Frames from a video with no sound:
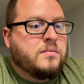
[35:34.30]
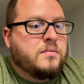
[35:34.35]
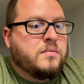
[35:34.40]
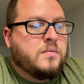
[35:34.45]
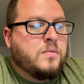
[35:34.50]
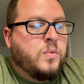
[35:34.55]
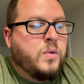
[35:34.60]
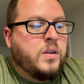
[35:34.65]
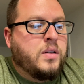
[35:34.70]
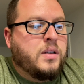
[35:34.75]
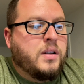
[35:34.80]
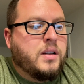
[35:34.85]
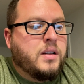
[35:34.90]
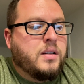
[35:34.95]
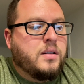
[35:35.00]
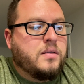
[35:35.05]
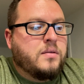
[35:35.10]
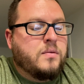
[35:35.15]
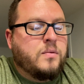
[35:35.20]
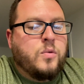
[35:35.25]

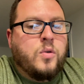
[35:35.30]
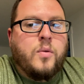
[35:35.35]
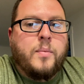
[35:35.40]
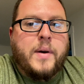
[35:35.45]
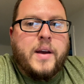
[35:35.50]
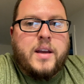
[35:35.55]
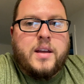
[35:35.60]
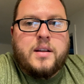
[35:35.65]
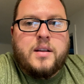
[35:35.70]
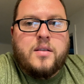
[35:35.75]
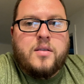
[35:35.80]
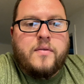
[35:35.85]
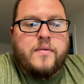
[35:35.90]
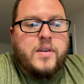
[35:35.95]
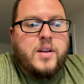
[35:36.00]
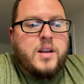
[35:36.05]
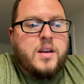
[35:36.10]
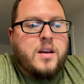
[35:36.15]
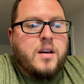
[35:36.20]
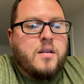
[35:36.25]
we'll make another
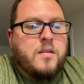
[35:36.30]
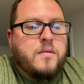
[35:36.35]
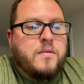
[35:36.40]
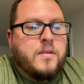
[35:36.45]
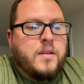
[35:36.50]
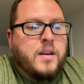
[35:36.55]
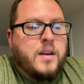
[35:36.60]
video